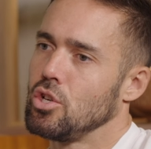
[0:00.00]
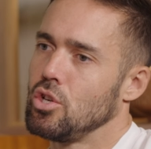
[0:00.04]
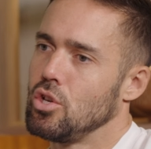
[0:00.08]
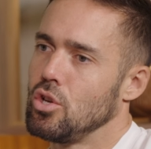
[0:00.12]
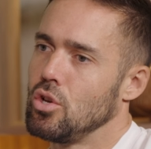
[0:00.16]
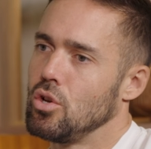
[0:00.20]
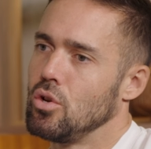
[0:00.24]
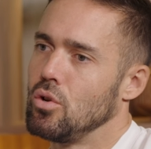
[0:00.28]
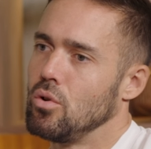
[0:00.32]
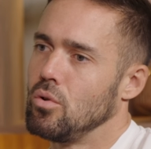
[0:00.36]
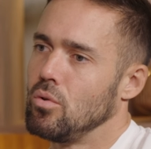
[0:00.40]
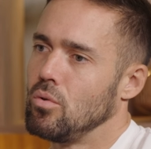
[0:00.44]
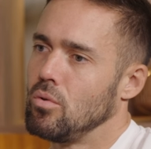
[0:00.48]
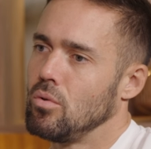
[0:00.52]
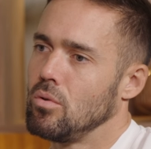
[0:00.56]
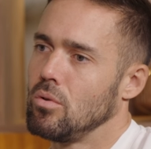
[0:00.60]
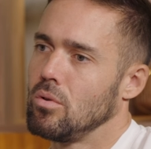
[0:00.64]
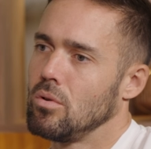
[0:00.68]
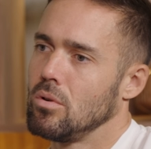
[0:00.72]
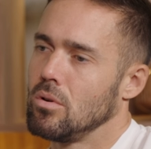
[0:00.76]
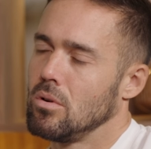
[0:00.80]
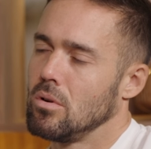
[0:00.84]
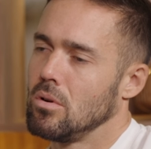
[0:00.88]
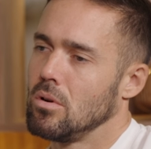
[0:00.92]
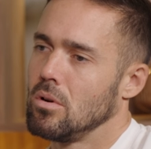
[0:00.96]
you
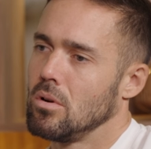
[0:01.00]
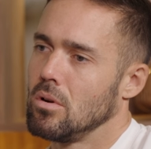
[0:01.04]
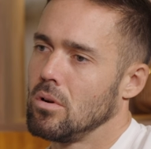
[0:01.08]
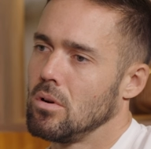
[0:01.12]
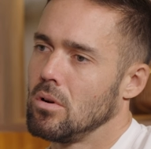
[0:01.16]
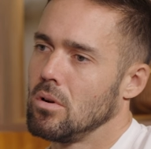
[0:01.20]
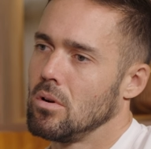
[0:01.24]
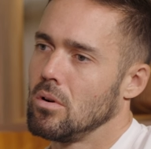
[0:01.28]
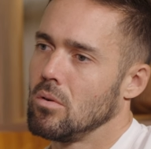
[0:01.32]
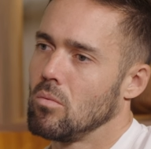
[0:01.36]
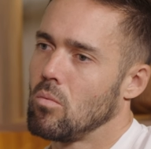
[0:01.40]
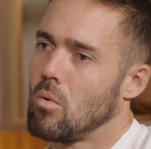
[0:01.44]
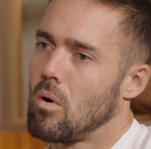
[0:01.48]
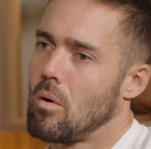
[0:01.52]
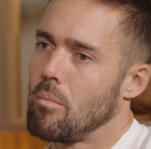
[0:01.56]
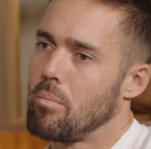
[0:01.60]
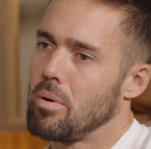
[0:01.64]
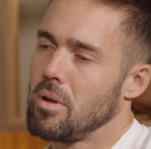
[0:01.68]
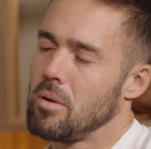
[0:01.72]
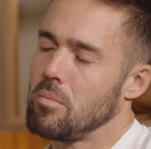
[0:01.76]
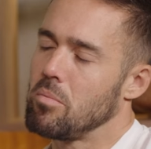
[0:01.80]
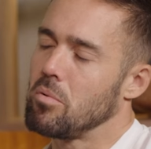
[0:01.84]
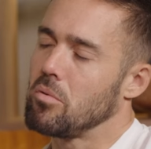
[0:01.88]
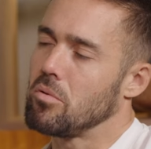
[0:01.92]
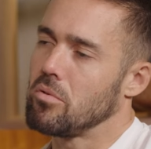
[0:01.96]
what
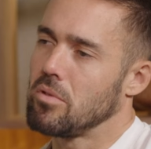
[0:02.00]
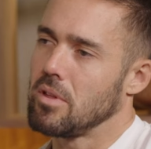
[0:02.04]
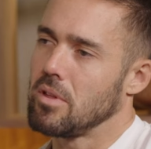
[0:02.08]
people